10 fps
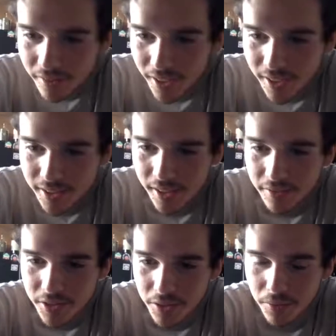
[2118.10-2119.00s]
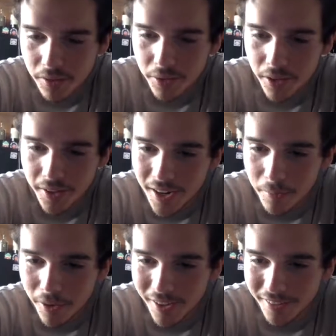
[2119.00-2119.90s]
guys have so different
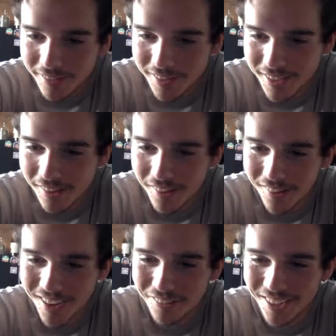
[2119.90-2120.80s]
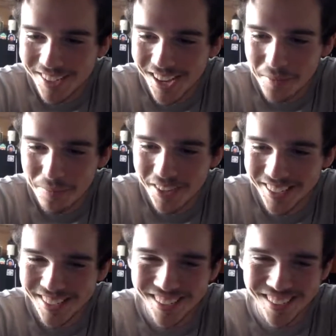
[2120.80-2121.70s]
camera angles? How long have I not
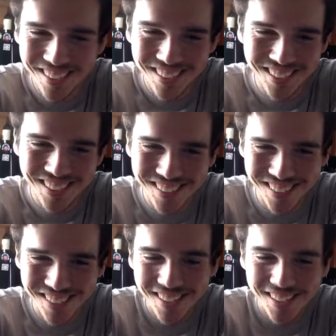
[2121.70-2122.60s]
been here?